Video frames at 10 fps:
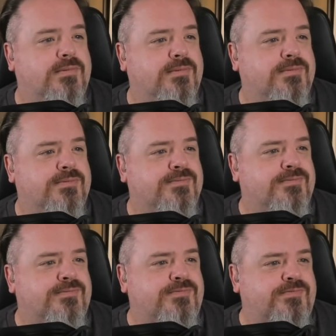
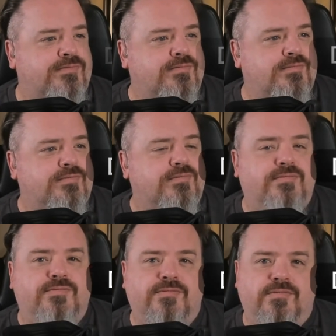
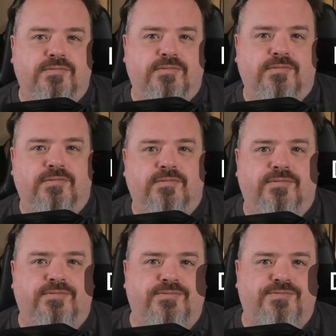
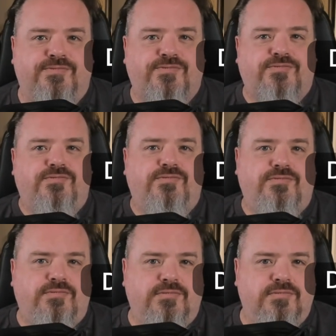
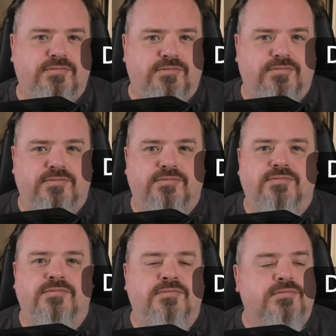
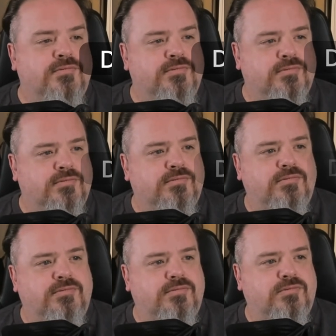
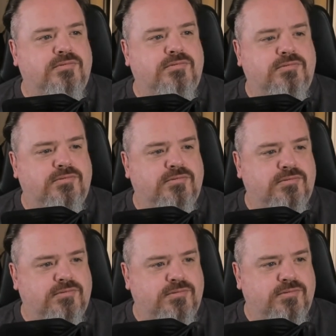
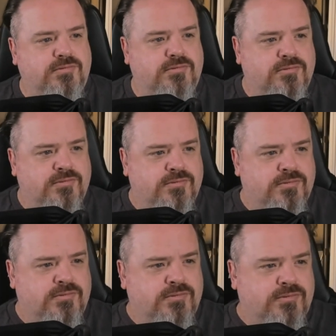
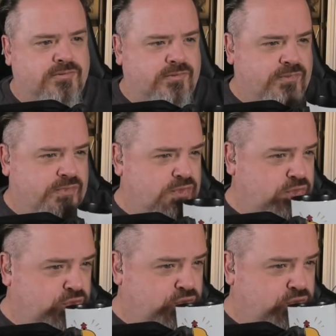No words are spoken by the person on screen.